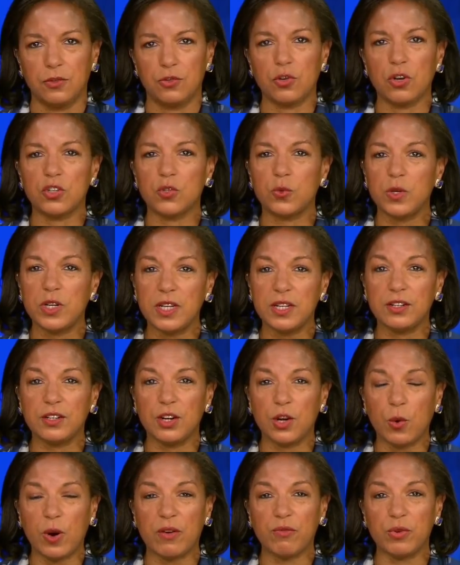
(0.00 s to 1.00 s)
George, we need to
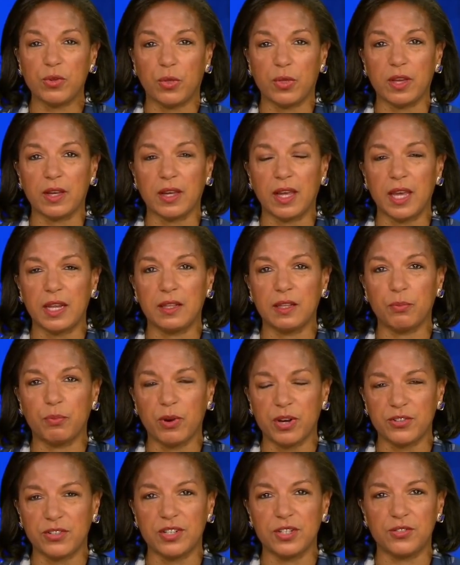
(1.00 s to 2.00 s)
know everything, and the
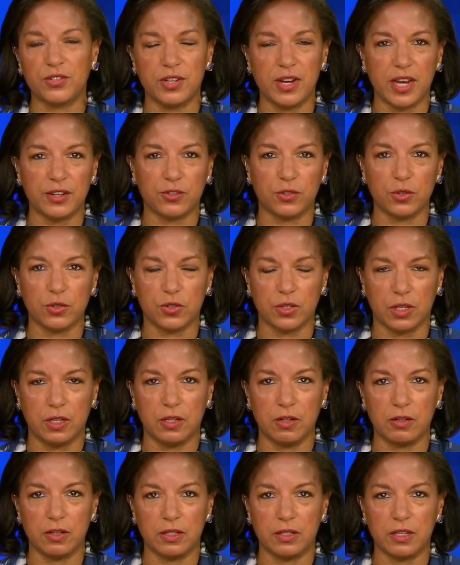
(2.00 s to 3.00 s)
president's national
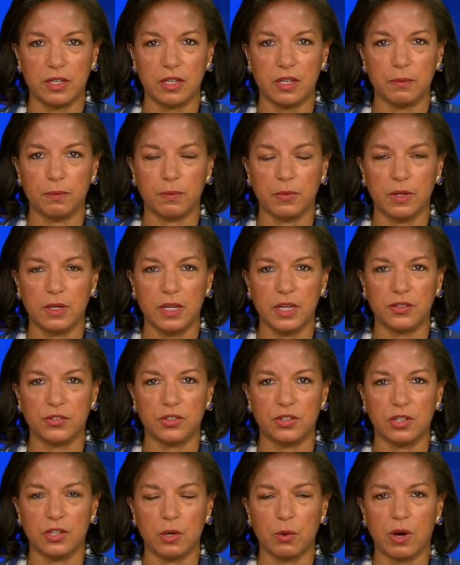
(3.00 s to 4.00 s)
security team
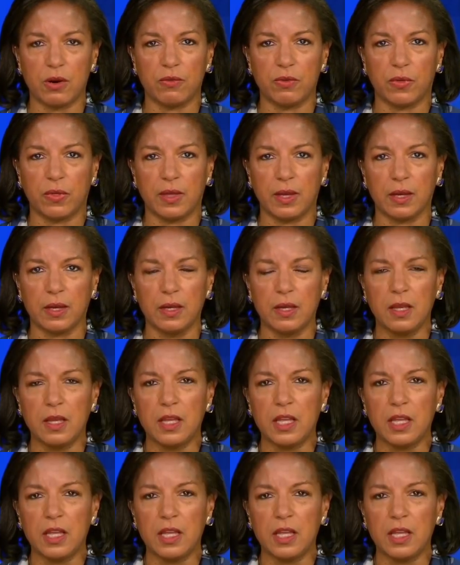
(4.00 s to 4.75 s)
needs to know everything.